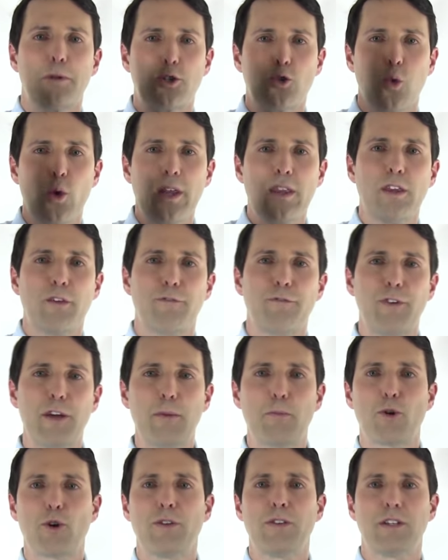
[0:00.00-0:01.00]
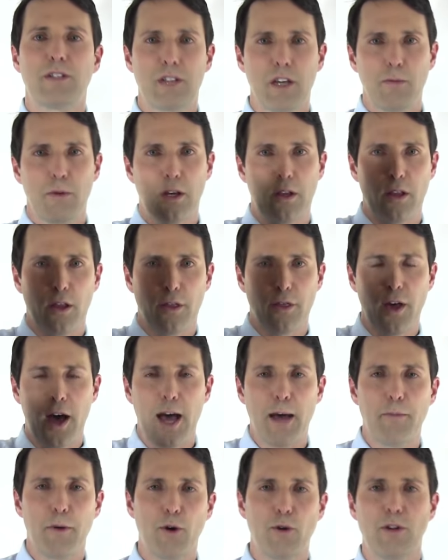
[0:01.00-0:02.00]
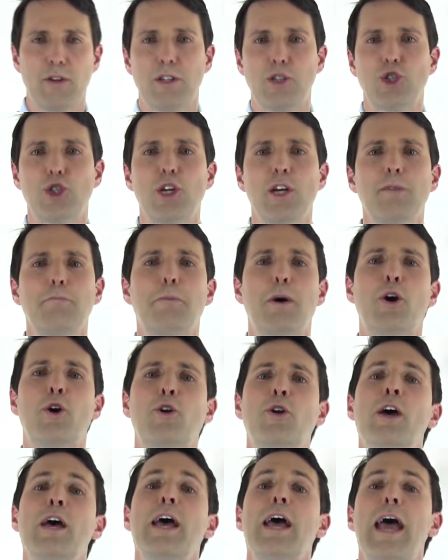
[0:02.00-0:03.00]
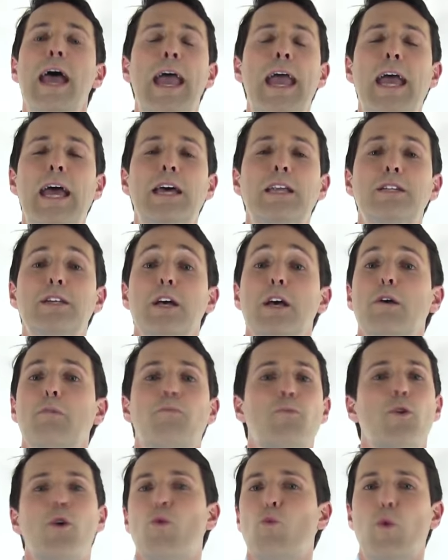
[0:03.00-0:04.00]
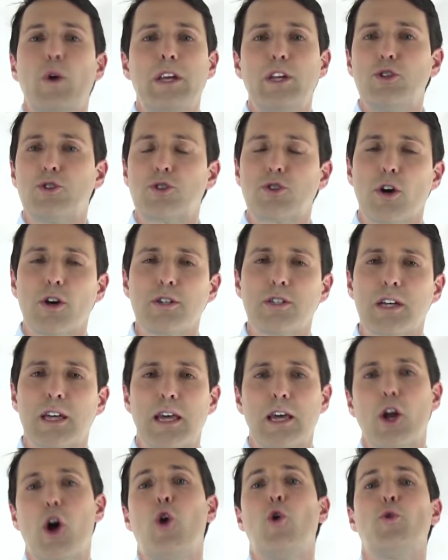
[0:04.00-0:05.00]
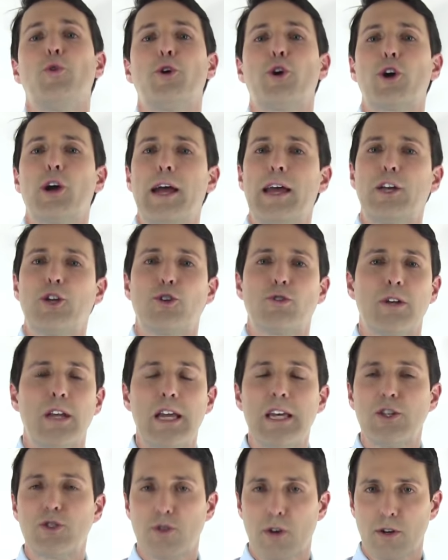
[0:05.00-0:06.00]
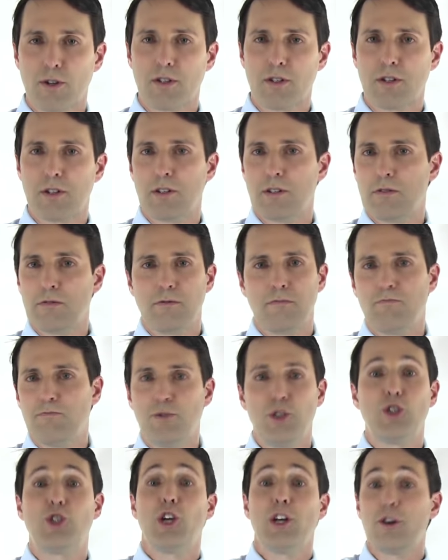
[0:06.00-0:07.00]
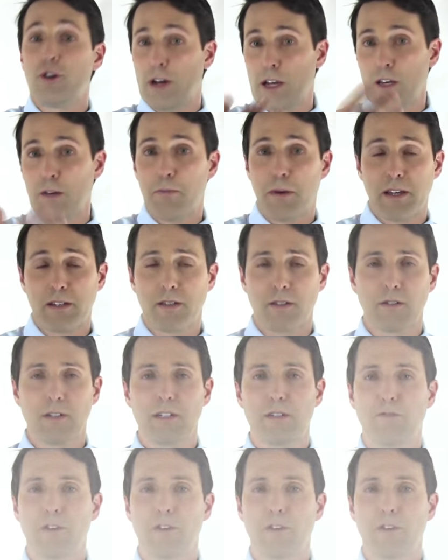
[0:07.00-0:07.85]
between the femur and the tibia, the thigh bone and the shin bone. And when you start to get older and your knee starts to degenerate, you basically